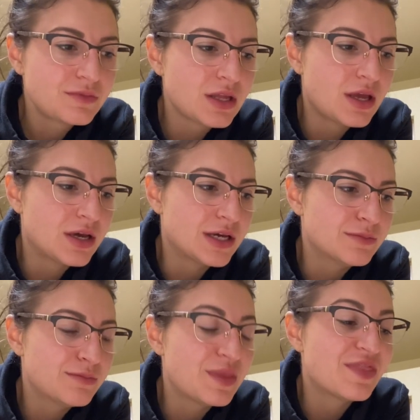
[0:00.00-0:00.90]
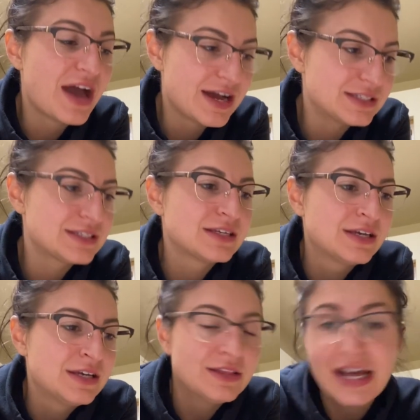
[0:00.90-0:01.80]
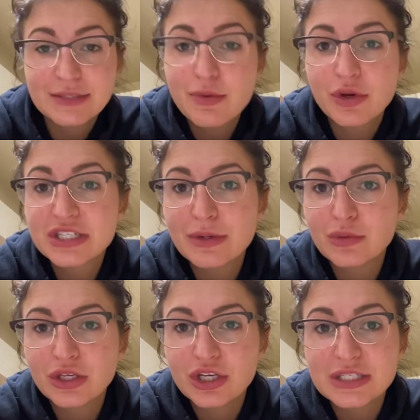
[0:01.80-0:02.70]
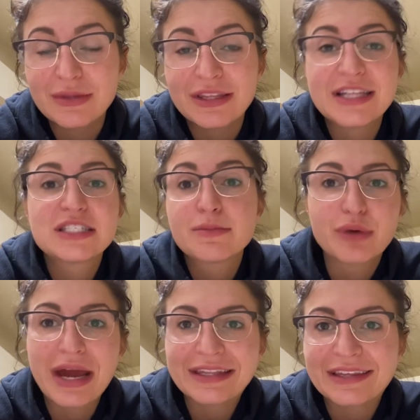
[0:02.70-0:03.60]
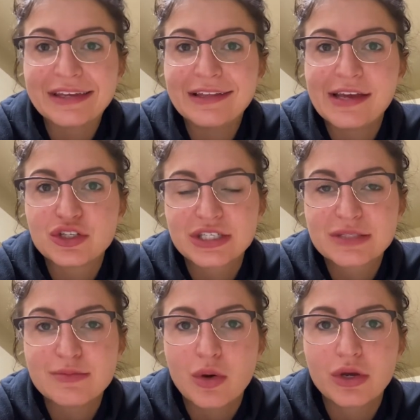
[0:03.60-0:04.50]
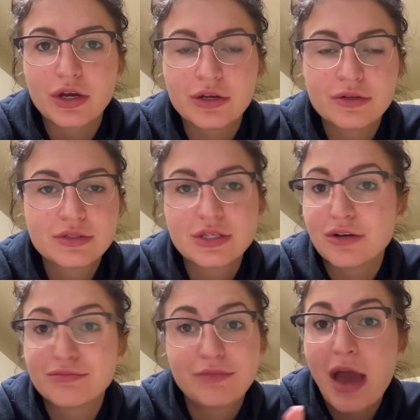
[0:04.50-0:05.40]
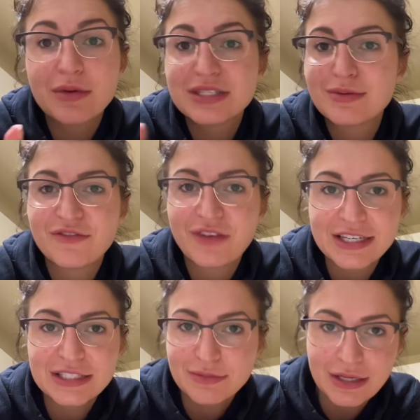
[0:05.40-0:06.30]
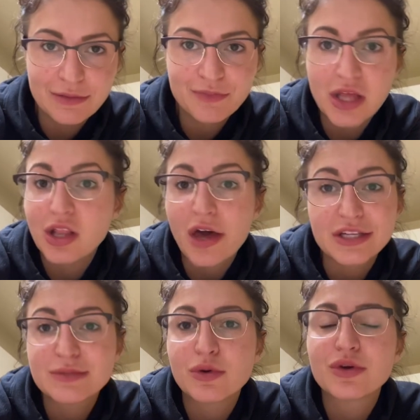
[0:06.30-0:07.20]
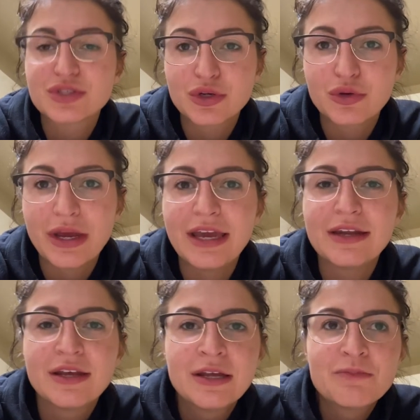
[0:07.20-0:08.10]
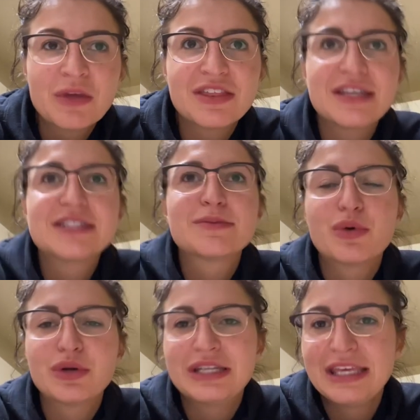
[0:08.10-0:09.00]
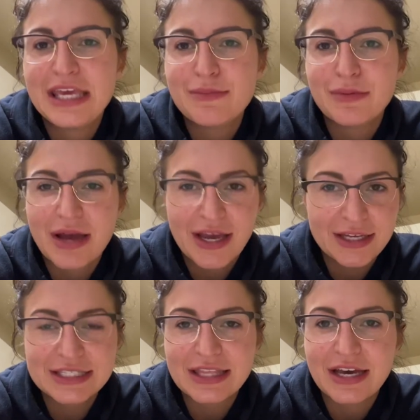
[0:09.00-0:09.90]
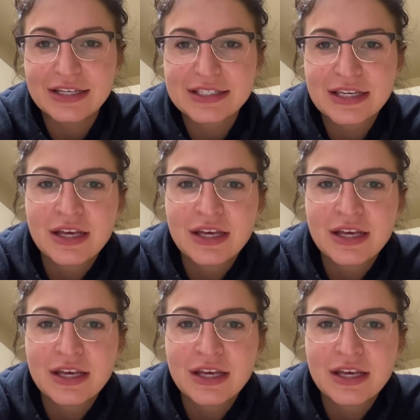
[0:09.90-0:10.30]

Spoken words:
But that smoker has been really good to me, and that's the Bradley electric smoker. So that one's been fine to me. A lot of smokers are great. I think it's important to keep in mind that